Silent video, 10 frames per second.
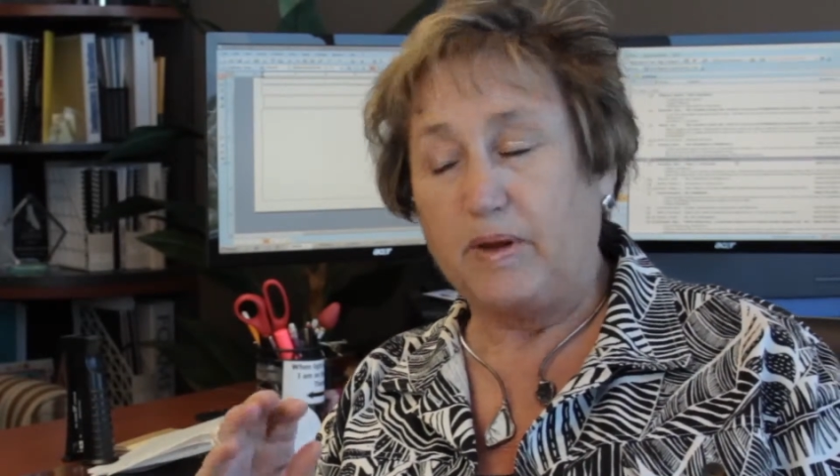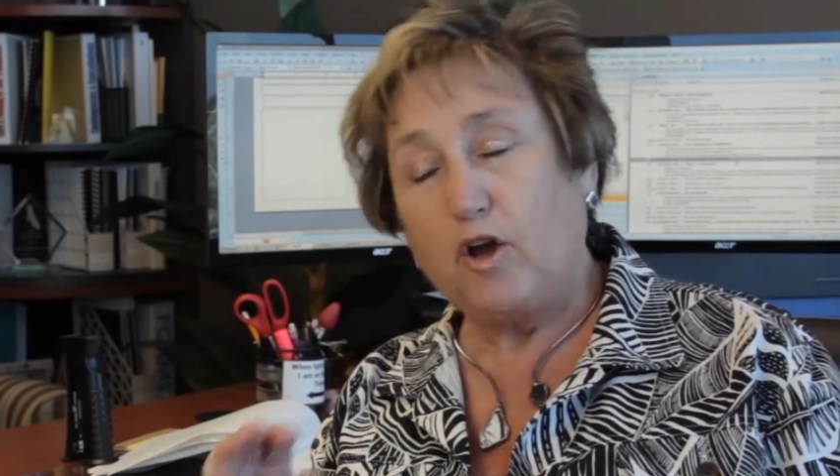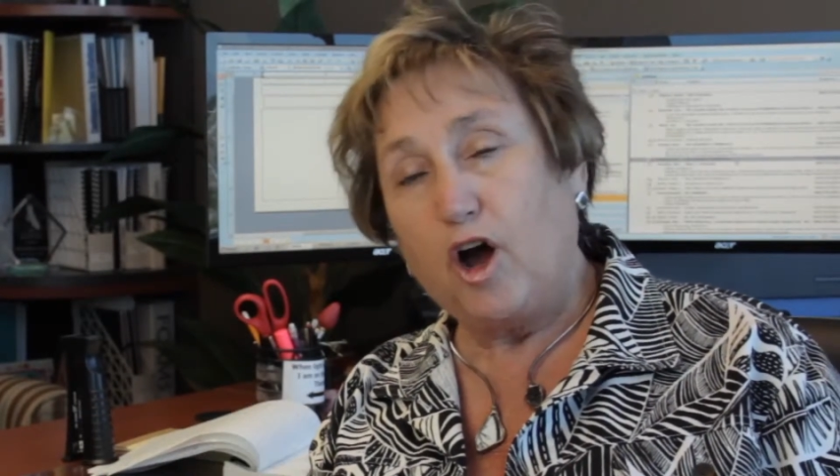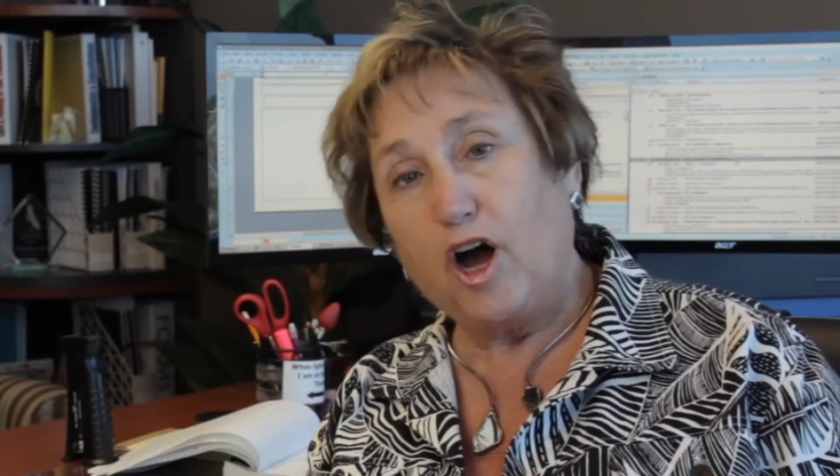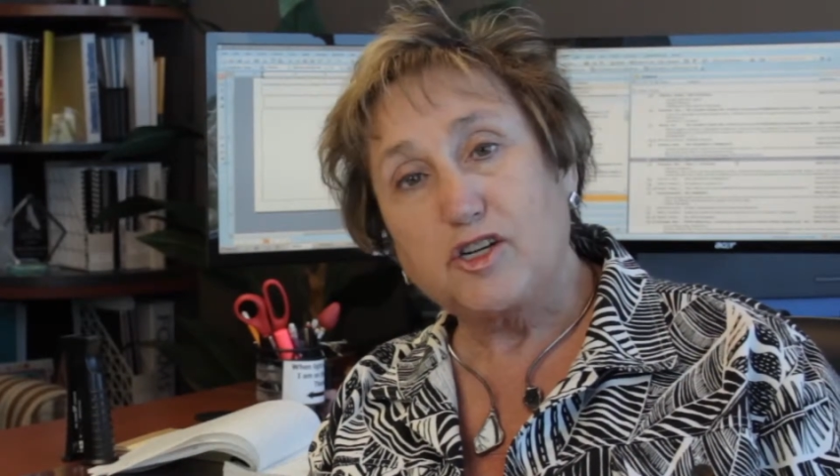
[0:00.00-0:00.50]
Be
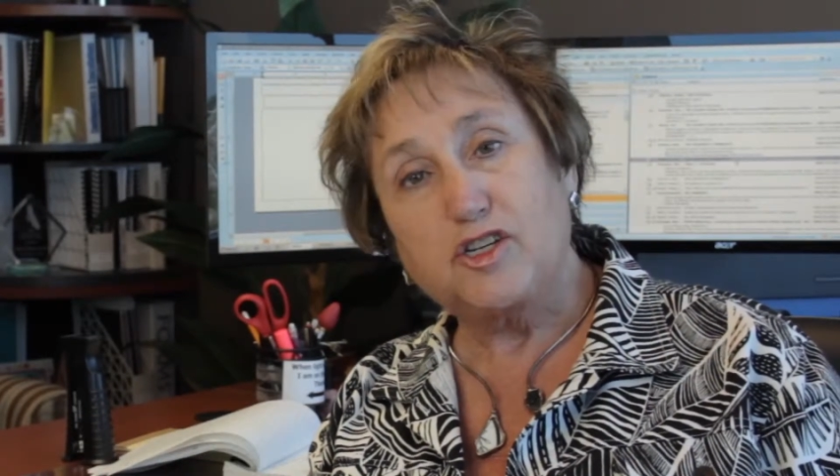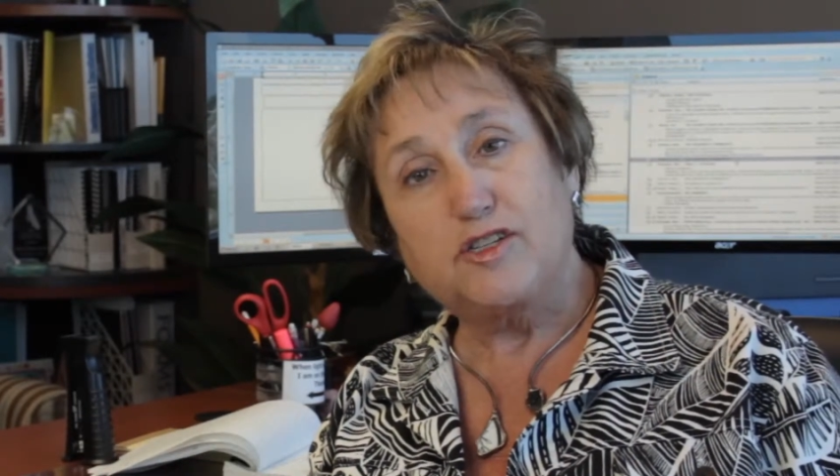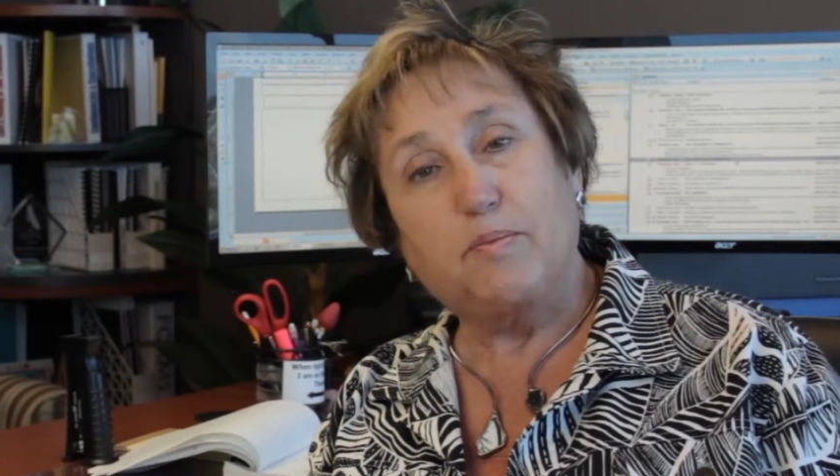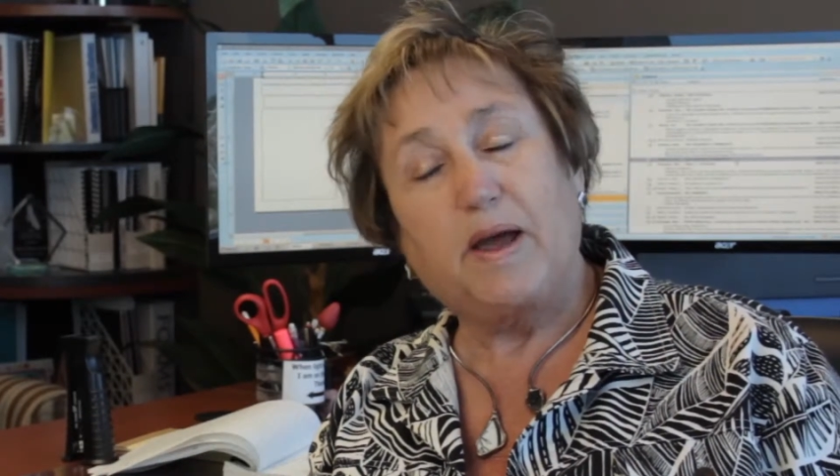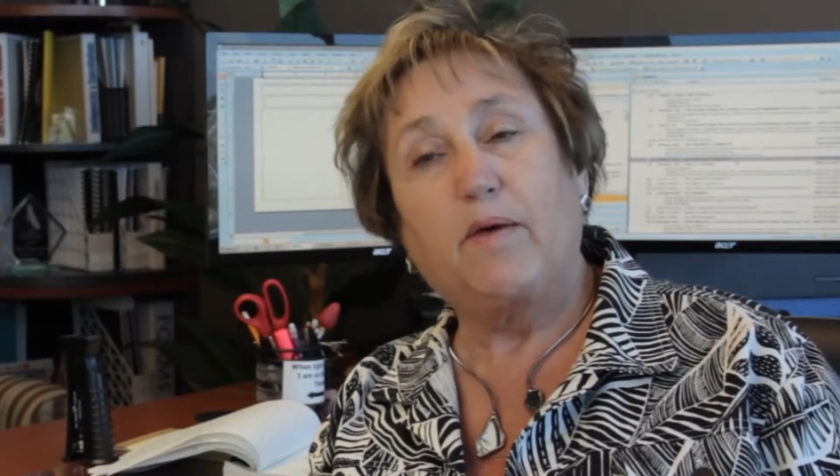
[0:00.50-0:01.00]

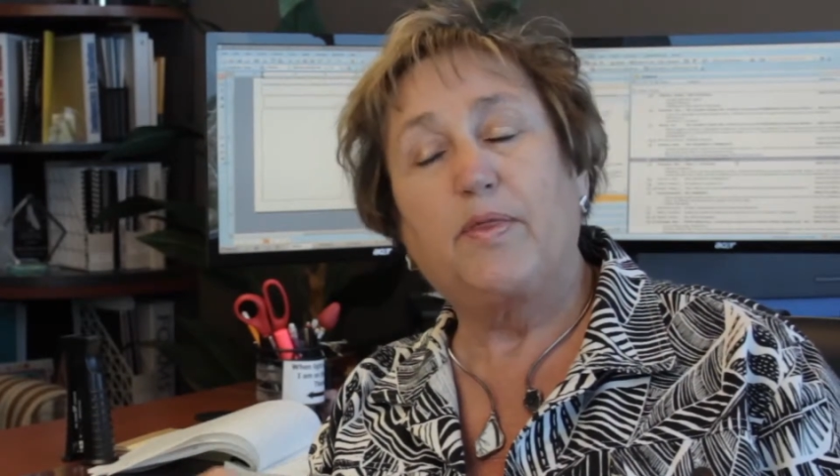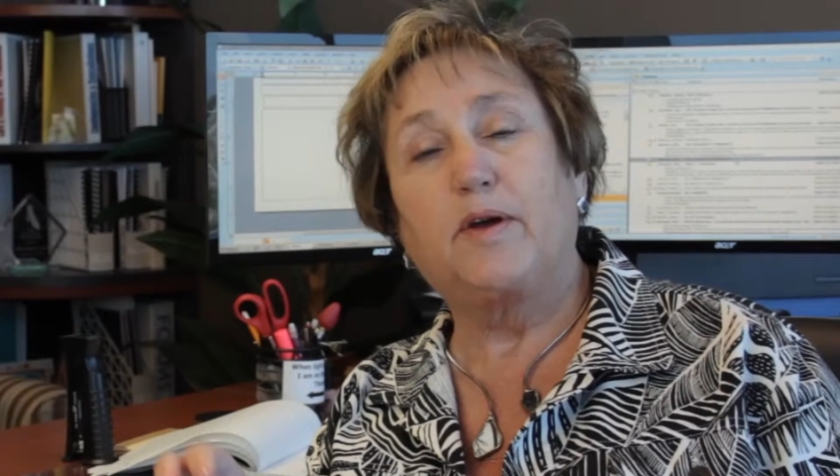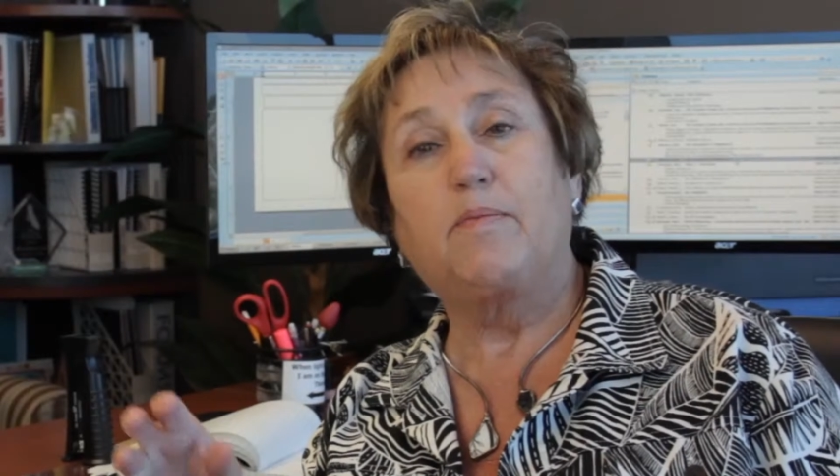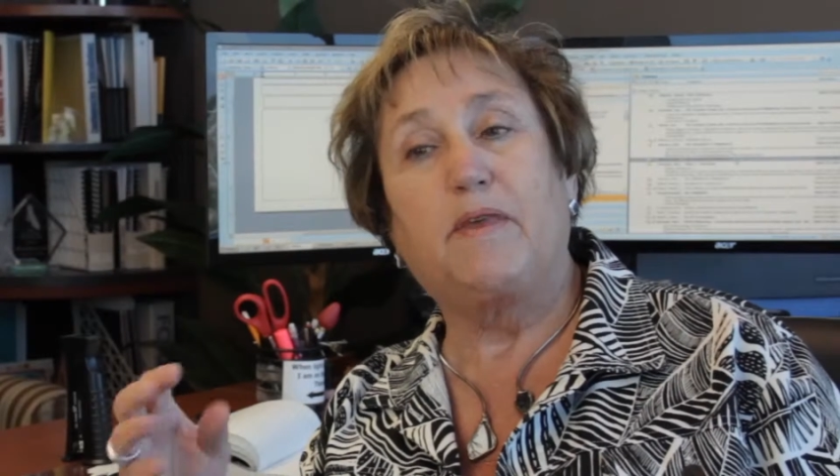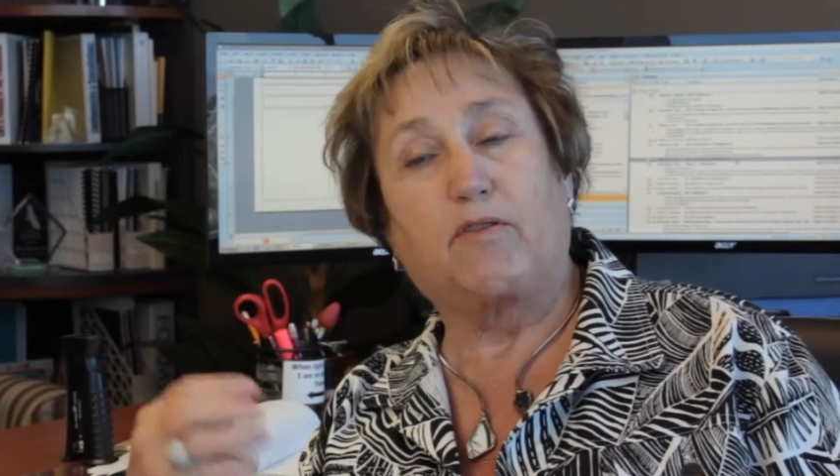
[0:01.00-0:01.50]
cautious about them.